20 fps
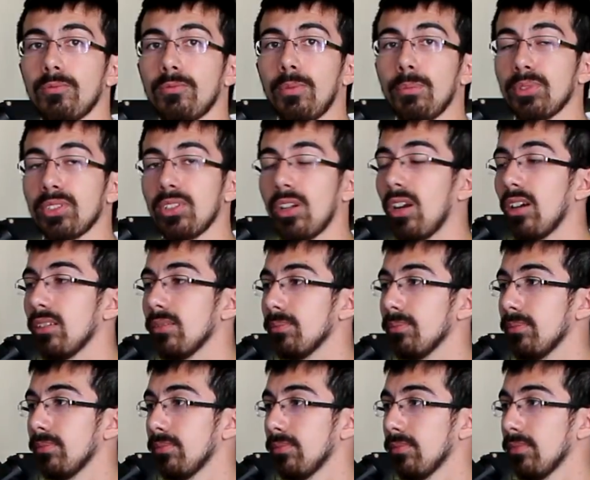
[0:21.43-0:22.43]
from stardom
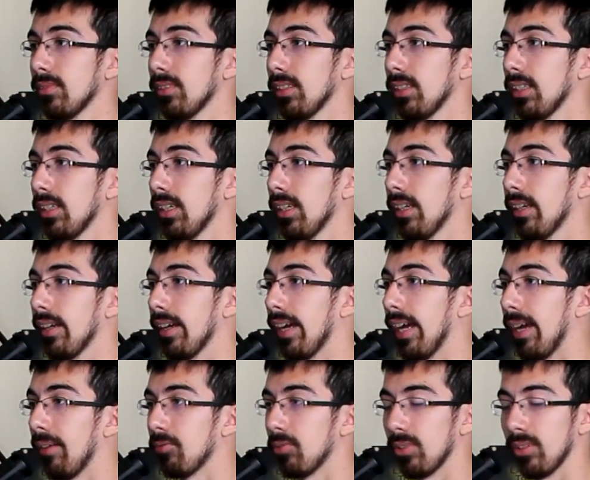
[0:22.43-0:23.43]

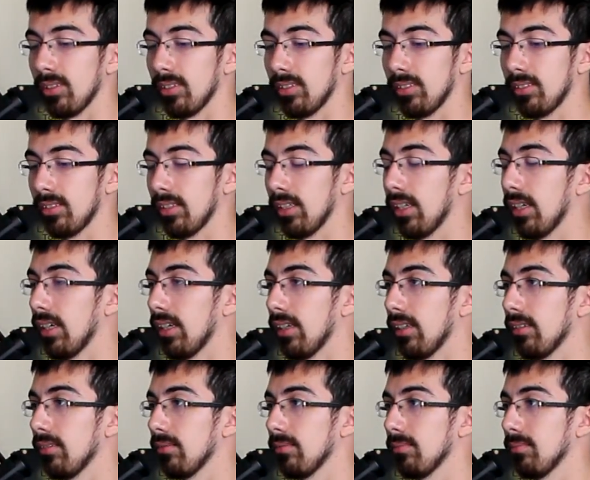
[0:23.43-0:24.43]
after his
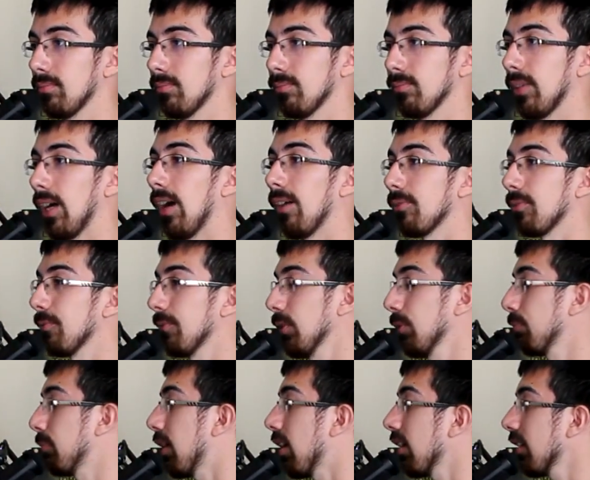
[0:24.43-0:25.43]

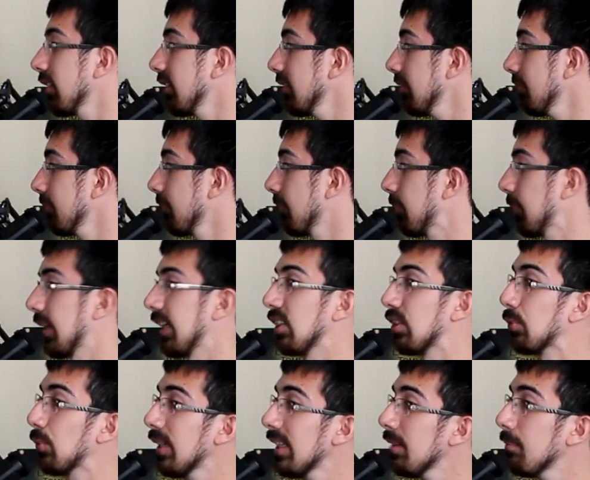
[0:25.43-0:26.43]
off-the-field partying, he
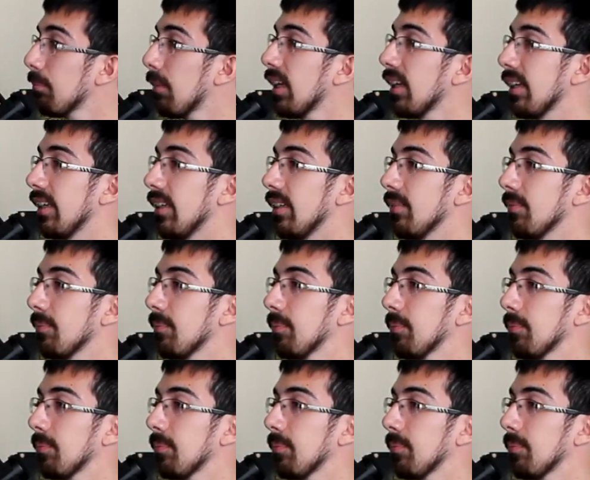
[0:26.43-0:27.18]
tweeted Monday